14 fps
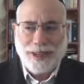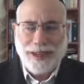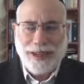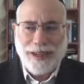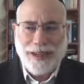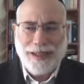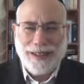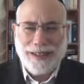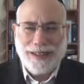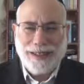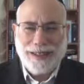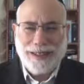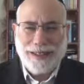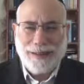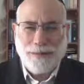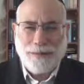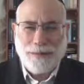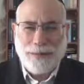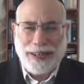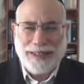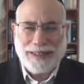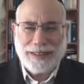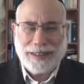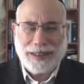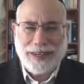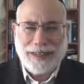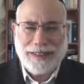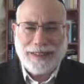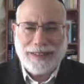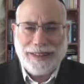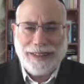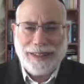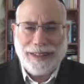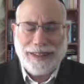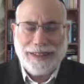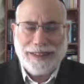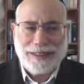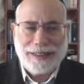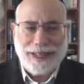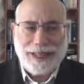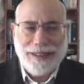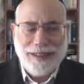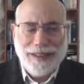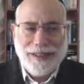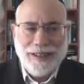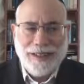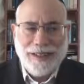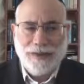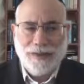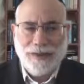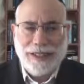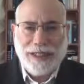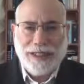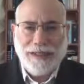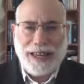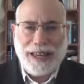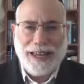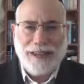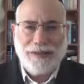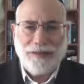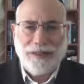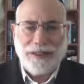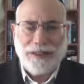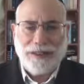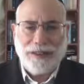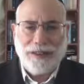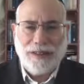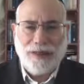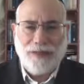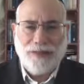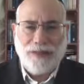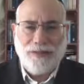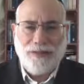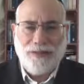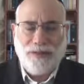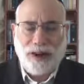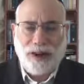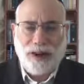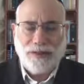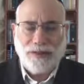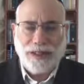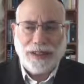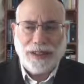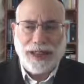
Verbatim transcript: Uh, the basic idea is that the Greek language is the only foreign